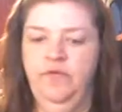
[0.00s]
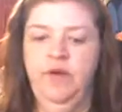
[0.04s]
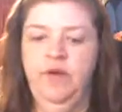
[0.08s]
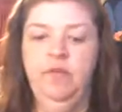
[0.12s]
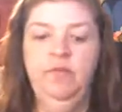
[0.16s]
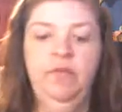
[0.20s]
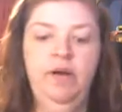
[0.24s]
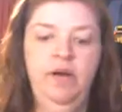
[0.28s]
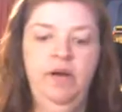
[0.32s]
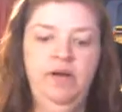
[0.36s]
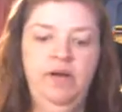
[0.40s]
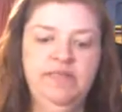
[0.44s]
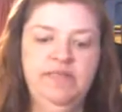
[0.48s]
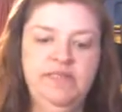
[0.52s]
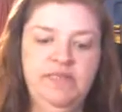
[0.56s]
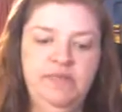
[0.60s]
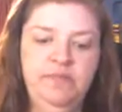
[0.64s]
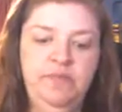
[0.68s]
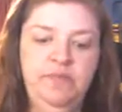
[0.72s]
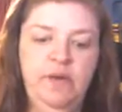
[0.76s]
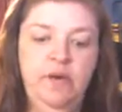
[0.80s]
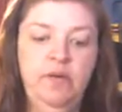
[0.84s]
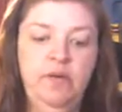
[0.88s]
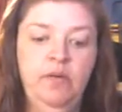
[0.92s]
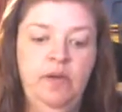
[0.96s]
for
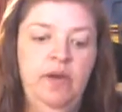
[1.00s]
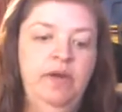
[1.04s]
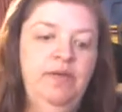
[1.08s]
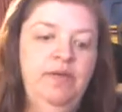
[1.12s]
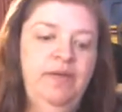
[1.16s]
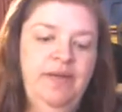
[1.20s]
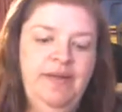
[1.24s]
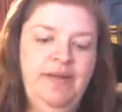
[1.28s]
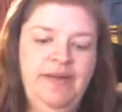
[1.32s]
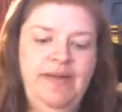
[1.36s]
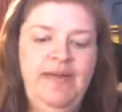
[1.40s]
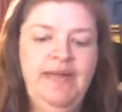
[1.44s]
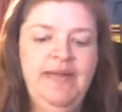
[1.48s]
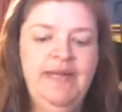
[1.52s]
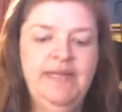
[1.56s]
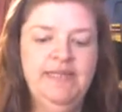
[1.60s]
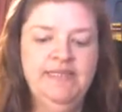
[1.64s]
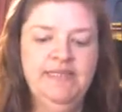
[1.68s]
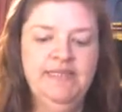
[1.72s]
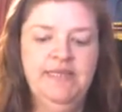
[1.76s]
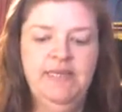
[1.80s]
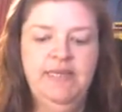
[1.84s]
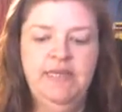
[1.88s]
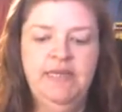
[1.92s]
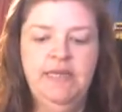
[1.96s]
embossing part. Well, ink
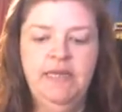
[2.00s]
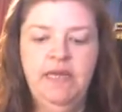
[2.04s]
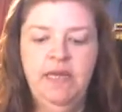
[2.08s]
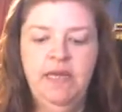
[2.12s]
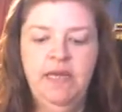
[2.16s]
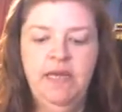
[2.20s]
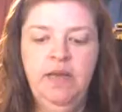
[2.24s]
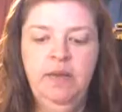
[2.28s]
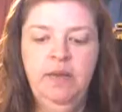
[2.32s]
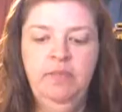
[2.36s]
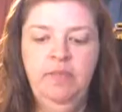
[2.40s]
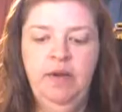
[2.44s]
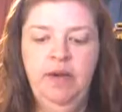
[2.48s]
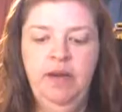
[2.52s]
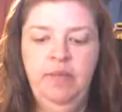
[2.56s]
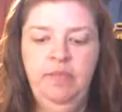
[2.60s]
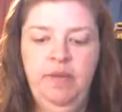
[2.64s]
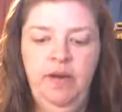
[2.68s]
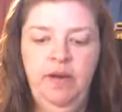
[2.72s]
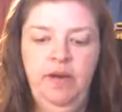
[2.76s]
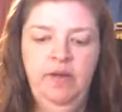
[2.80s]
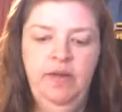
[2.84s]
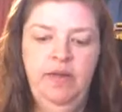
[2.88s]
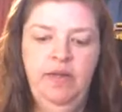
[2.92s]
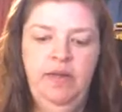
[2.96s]
is ink, but I
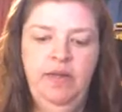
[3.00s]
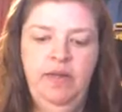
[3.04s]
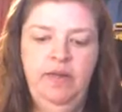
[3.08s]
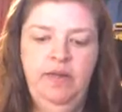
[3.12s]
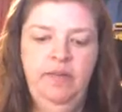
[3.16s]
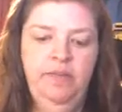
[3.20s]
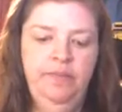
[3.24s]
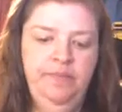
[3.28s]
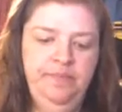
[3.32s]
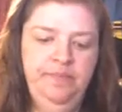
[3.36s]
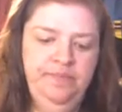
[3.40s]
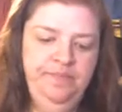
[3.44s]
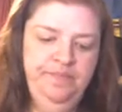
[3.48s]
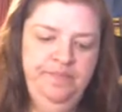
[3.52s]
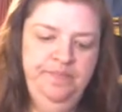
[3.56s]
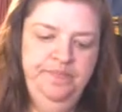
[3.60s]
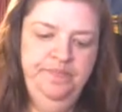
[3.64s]
bought um,